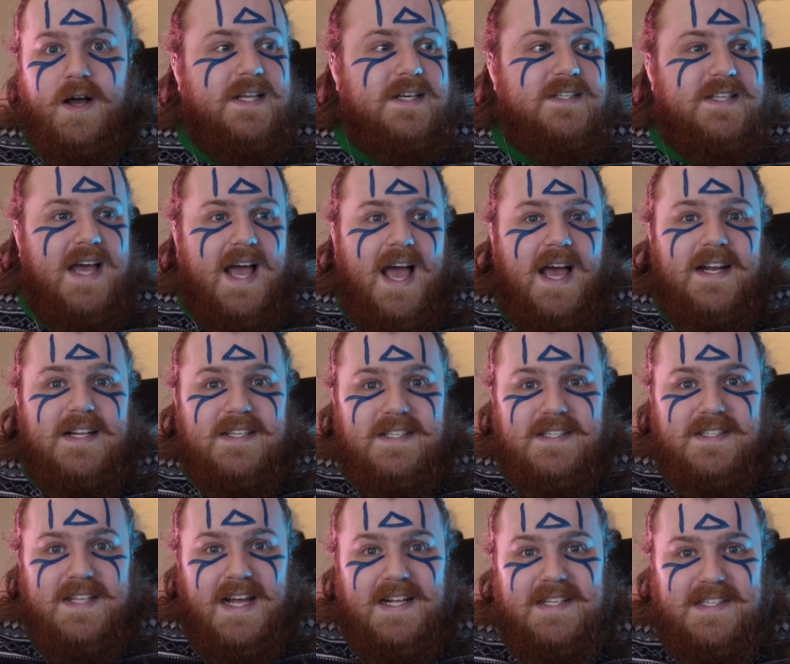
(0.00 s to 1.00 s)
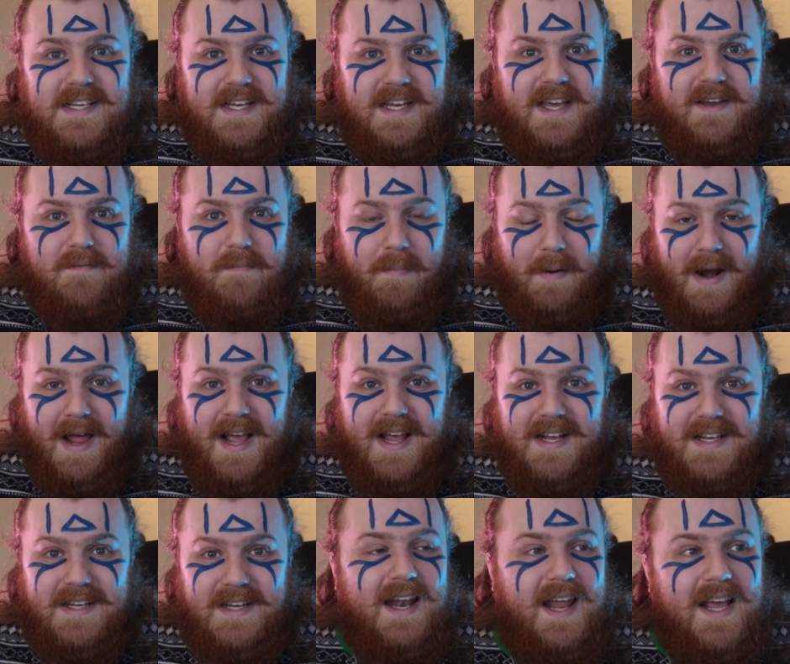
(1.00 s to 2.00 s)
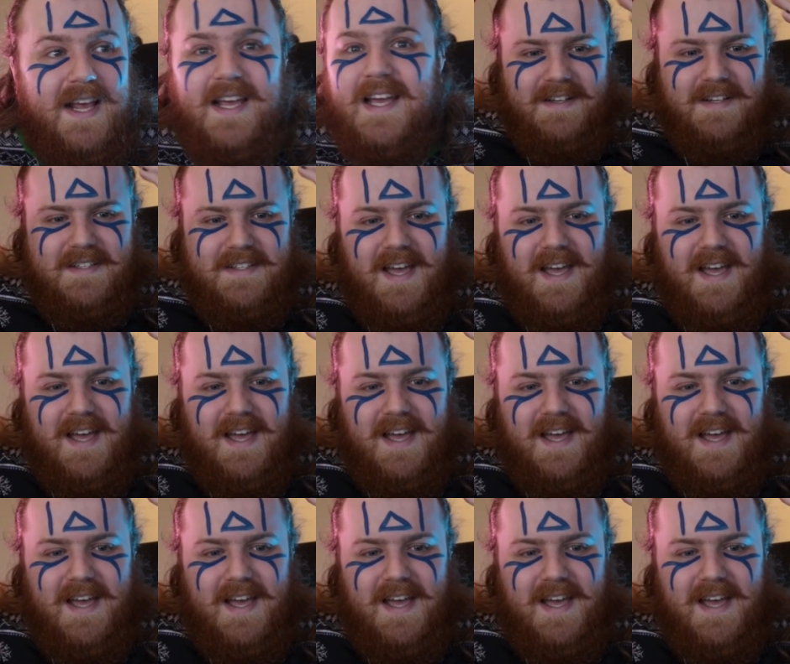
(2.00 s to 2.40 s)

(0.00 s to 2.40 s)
There's anesthetic in play. Like...